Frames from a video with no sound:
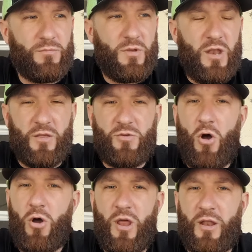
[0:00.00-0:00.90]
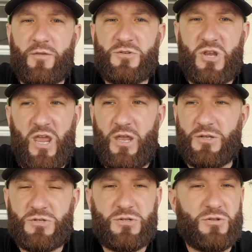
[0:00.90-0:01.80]
It has gone and it's
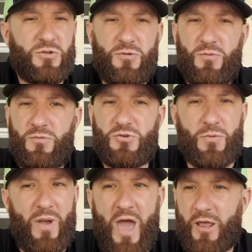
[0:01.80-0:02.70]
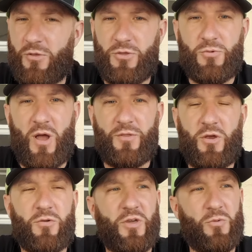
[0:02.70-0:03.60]
changed dramatically throughout the years.